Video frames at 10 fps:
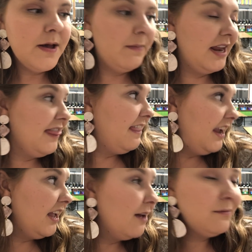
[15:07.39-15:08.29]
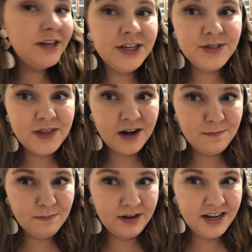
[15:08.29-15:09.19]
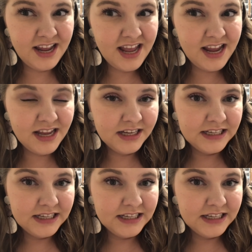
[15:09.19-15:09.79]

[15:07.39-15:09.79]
But I think I'm gonna do that on Monday.